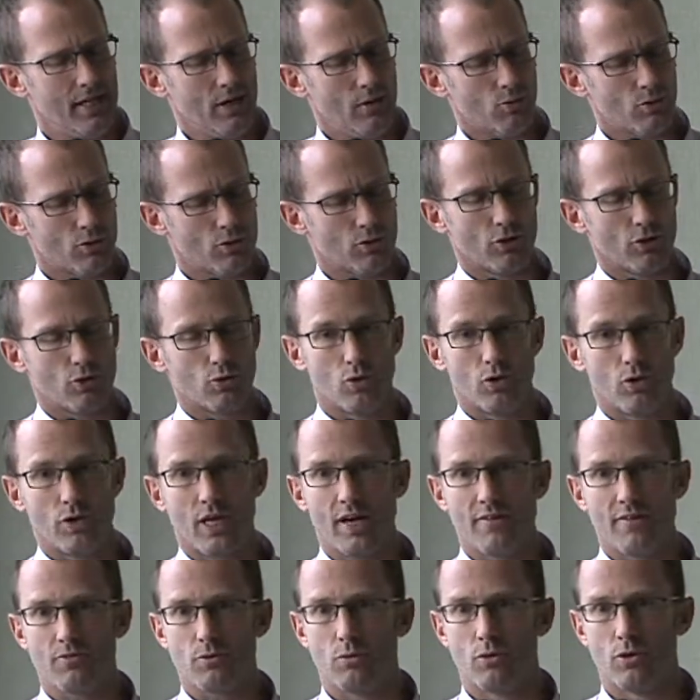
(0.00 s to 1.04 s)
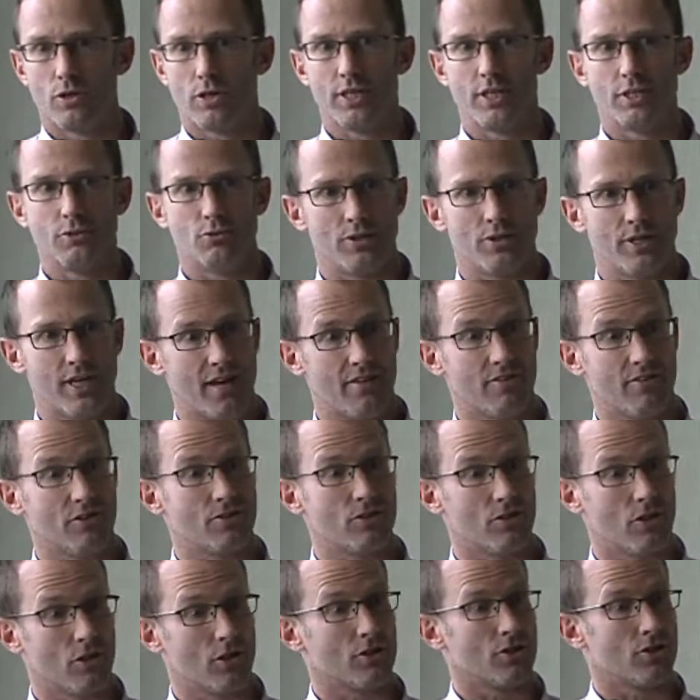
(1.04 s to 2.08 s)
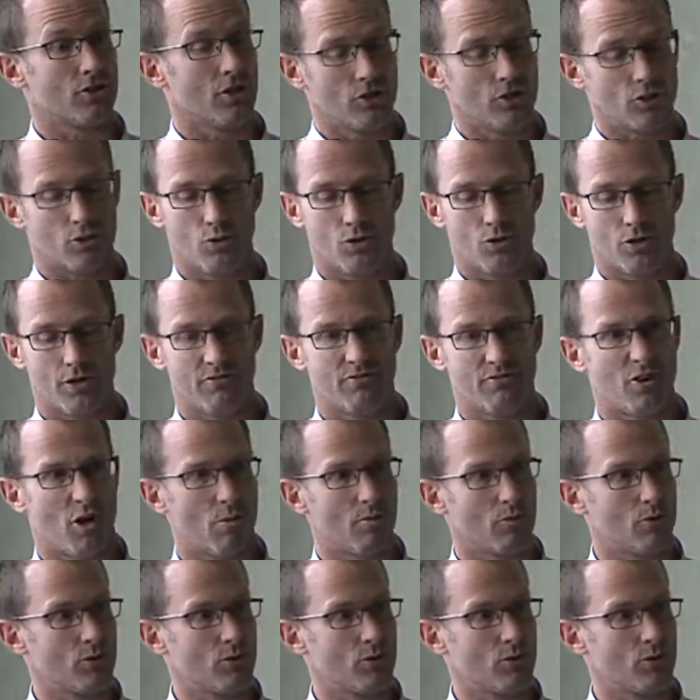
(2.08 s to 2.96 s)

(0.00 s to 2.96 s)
return to work after work injury, and how the psychosocial work environment,